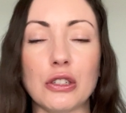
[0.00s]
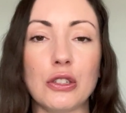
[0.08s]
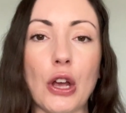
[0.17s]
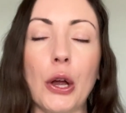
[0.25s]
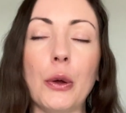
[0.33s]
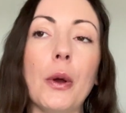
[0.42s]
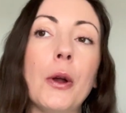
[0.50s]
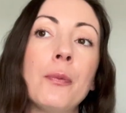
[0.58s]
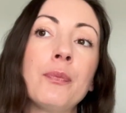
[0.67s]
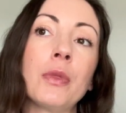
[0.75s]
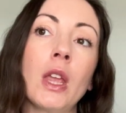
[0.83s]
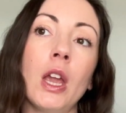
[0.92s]
So
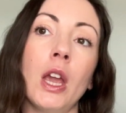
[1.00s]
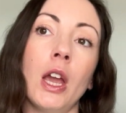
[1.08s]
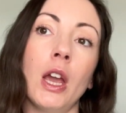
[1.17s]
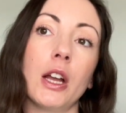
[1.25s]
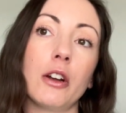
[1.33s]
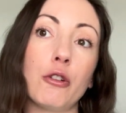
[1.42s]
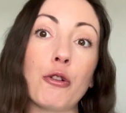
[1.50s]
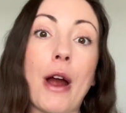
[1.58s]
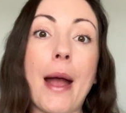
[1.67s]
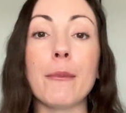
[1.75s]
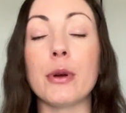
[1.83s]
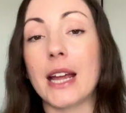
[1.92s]

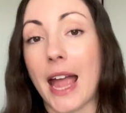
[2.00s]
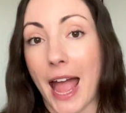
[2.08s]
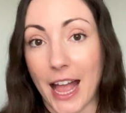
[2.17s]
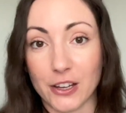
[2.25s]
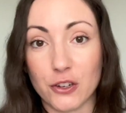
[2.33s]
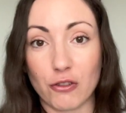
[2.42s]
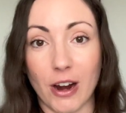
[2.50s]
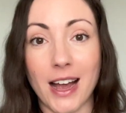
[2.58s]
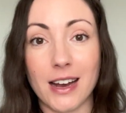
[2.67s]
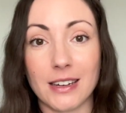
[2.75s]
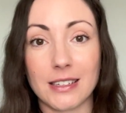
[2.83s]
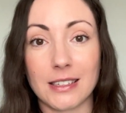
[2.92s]
cranberry
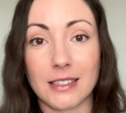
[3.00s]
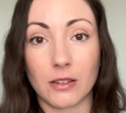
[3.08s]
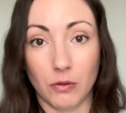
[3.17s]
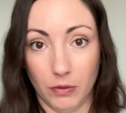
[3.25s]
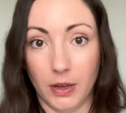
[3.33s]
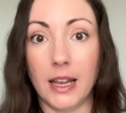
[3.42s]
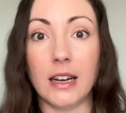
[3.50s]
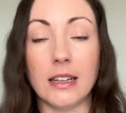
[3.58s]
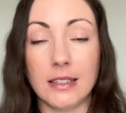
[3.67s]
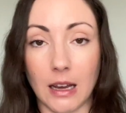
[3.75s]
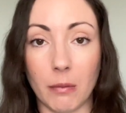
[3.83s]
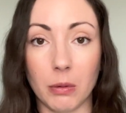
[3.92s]
extracts in a
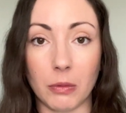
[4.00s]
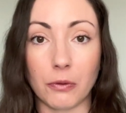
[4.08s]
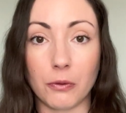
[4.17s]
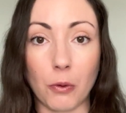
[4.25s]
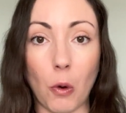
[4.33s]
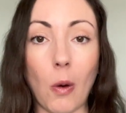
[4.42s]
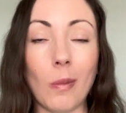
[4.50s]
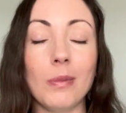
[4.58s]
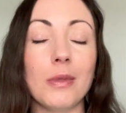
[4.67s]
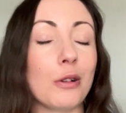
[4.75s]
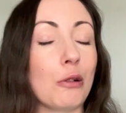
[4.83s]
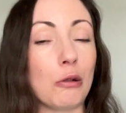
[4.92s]
supplement
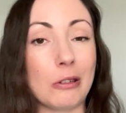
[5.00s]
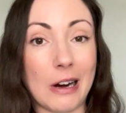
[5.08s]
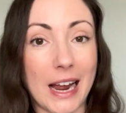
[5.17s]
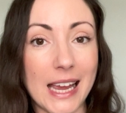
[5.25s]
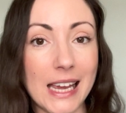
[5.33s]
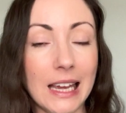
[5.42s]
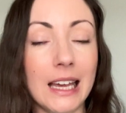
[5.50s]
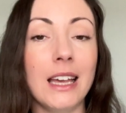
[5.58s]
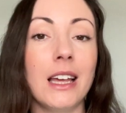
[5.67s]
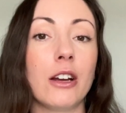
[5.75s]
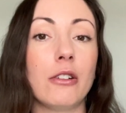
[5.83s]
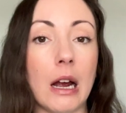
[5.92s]
form, great.
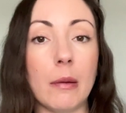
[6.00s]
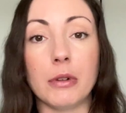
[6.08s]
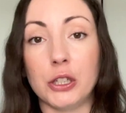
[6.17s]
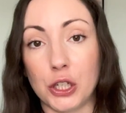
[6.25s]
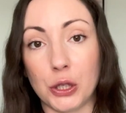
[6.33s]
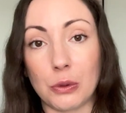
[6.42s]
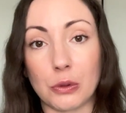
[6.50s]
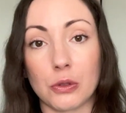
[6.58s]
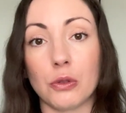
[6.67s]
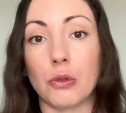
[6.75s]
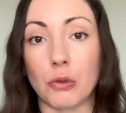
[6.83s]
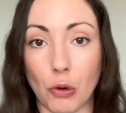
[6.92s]
Cranberry juice,
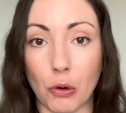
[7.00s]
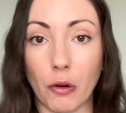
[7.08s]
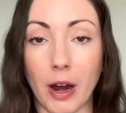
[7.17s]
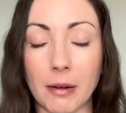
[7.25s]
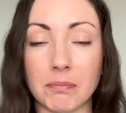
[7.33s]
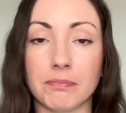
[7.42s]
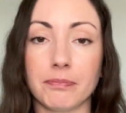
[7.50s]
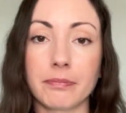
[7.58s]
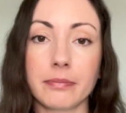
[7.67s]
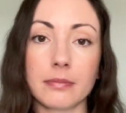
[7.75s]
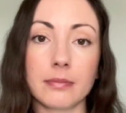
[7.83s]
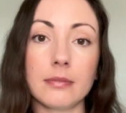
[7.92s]
not great.
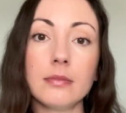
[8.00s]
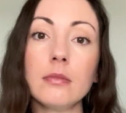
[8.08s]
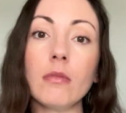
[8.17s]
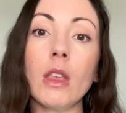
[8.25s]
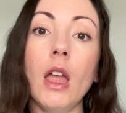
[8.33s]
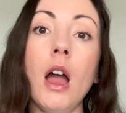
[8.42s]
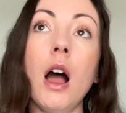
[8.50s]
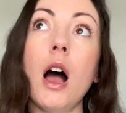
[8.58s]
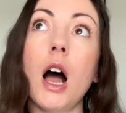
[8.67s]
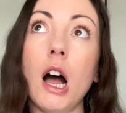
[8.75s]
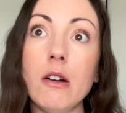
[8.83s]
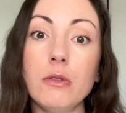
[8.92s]

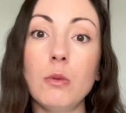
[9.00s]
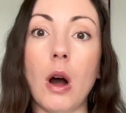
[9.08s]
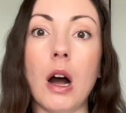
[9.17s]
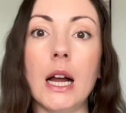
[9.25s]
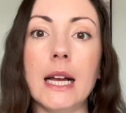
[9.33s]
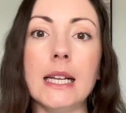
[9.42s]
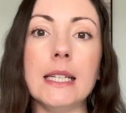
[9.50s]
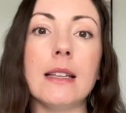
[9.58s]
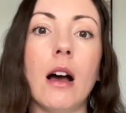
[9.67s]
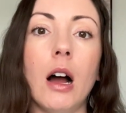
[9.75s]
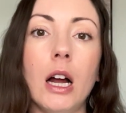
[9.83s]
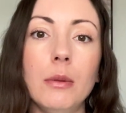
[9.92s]
Otherwise,
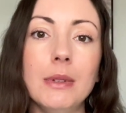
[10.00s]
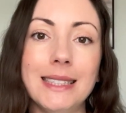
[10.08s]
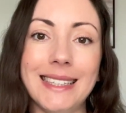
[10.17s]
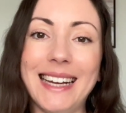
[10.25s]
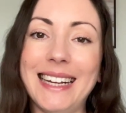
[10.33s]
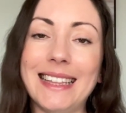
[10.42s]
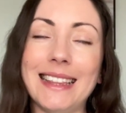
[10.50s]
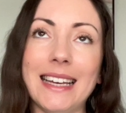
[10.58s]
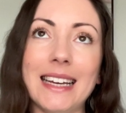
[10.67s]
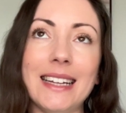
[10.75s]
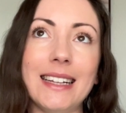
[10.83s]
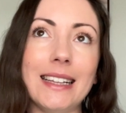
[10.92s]
I would say
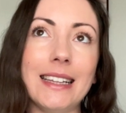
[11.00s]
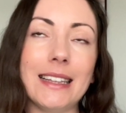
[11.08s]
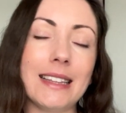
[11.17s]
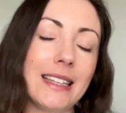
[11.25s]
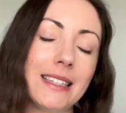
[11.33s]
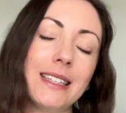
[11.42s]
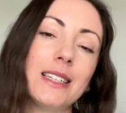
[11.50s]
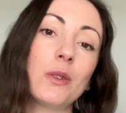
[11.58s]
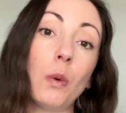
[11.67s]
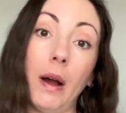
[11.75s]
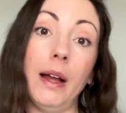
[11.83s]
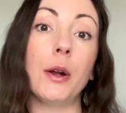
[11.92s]
that this is
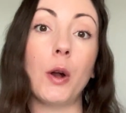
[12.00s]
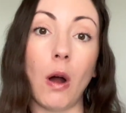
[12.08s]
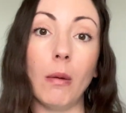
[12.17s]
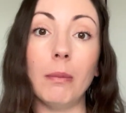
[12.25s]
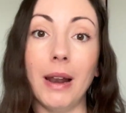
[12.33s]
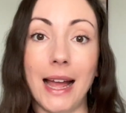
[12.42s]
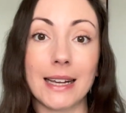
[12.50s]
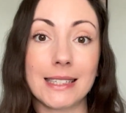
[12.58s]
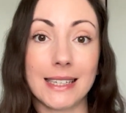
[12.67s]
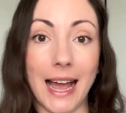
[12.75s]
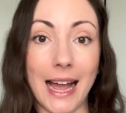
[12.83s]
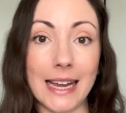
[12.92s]
quite a complex
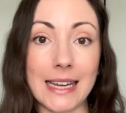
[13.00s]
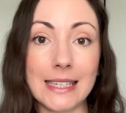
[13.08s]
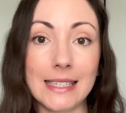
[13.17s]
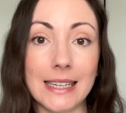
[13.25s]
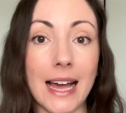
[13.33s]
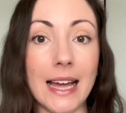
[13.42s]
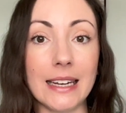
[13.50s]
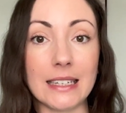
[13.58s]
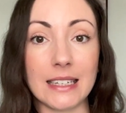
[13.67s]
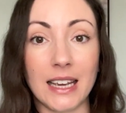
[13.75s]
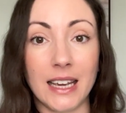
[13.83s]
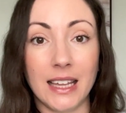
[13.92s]
case
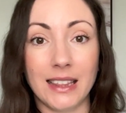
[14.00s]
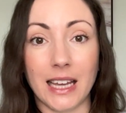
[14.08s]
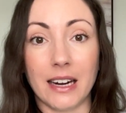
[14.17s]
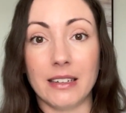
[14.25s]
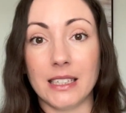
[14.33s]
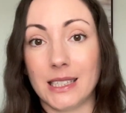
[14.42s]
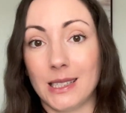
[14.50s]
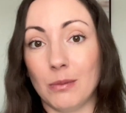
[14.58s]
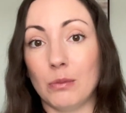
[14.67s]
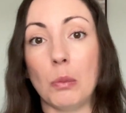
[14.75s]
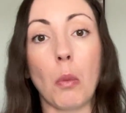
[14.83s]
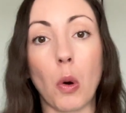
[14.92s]
and there is
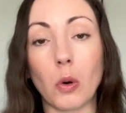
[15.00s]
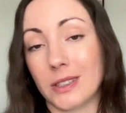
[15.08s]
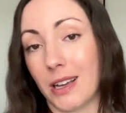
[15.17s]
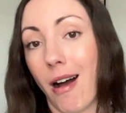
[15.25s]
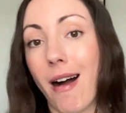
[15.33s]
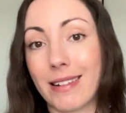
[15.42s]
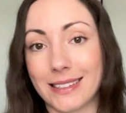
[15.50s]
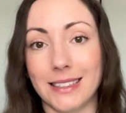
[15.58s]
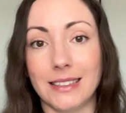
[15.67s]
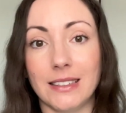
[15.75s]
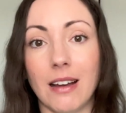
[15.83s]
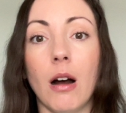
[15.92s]
some more
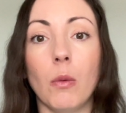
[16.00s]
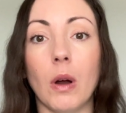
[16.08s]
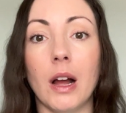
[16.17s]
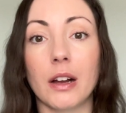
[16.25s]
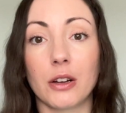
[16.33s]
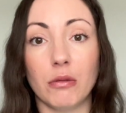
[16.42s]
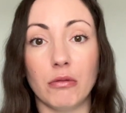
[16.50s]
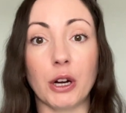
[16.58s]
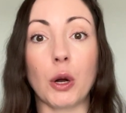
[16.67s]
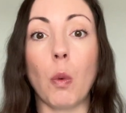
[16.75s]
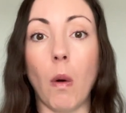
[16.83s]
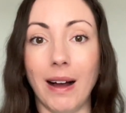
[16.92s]
targeted gut work
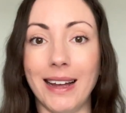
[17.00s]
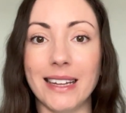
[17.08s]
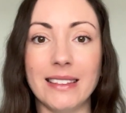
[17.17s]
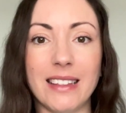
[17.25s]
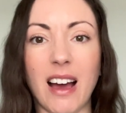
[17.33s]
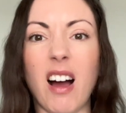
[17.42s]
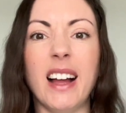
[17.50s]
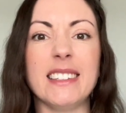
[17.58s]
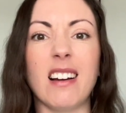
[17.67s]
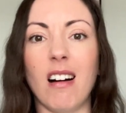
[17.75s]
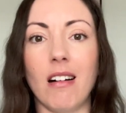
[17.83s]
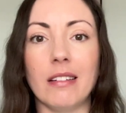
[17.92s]
required that I
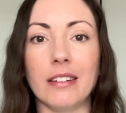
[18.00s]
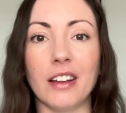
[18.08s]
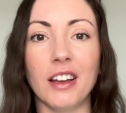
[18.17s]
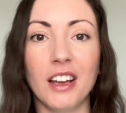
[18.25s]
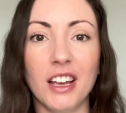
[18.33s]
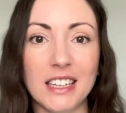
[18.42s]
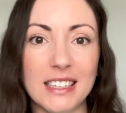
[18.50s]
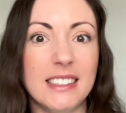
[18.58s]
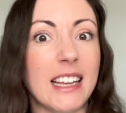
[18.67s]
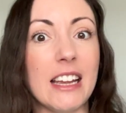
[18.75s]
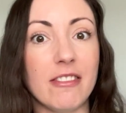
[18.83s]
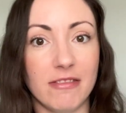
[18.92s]
can't
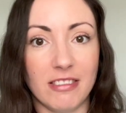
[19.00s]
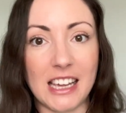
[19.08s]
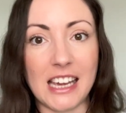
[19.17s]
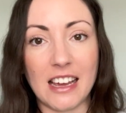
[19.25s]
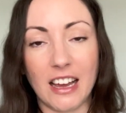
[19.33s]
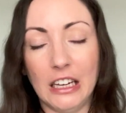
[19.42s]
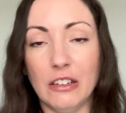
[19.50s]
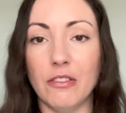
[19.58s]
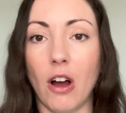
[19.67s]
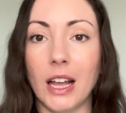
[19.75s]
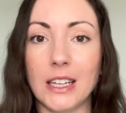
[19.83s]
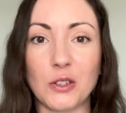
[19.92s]
safely
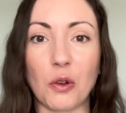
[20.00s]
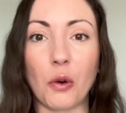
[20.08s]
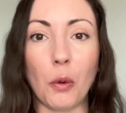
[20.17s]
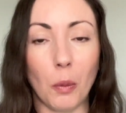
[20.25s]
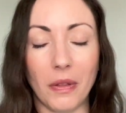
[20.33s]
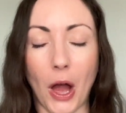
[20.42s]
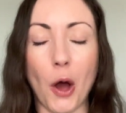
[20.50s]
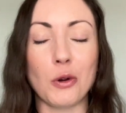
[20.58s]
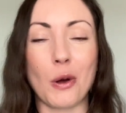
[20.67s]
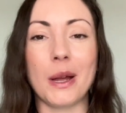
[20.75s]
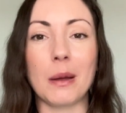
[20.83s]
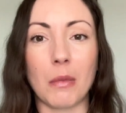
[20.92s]
advise on without
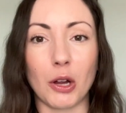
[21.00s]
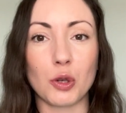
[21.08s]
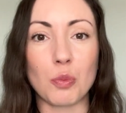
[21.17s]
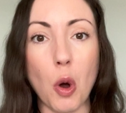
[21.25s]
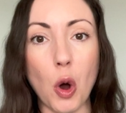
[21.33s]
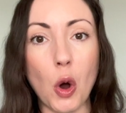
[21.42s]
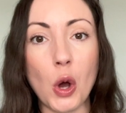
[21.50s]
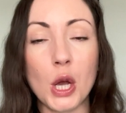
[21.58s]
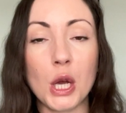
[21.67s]
knowing much more.